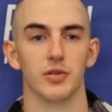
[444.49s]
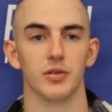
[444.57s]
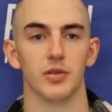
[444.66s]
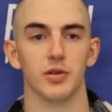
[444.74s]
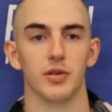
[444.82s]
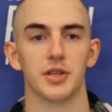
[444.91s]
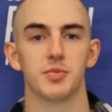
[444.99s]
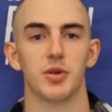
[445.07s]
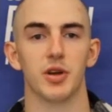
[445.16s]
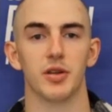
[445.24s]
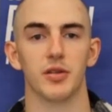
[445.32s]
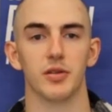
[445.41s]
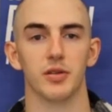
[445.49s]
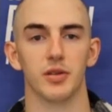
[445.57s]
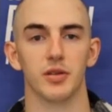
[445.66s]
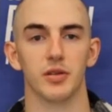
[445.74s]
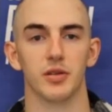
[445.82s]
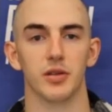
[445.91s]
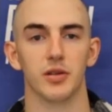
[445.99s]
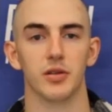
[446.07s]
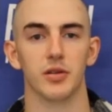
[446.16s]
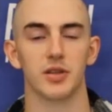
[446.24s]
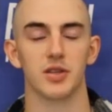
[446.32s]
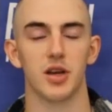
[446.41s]
That's part of
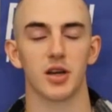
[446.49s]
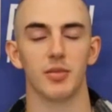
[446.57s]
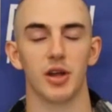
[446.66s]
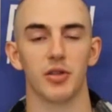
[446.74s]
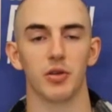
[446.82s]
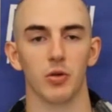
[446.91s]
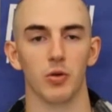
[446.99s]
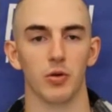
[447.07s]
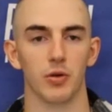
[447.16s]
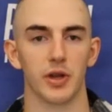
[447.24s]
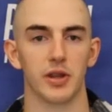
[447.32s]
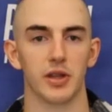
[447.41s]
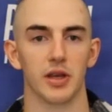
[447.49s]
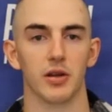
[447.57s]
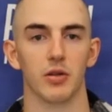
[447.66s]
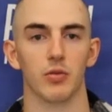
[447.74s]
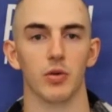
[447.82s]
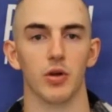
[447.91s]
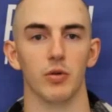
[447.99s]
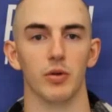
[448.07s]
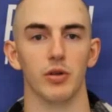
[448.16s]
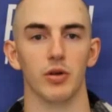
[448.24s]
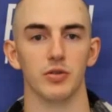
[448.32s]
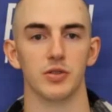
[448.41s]
they talk about the glory at the end of the road when
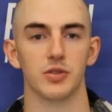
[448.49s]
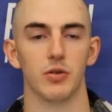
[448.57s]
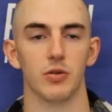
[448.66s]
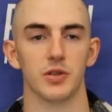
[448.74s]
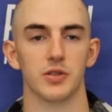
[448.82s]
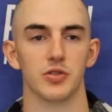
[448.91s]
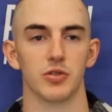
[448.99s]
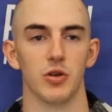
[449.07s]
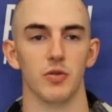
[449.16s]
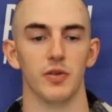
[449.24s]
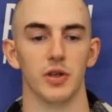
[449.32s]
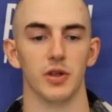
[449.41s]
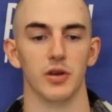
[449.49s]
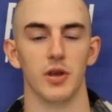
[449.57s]
you hoist the trophy and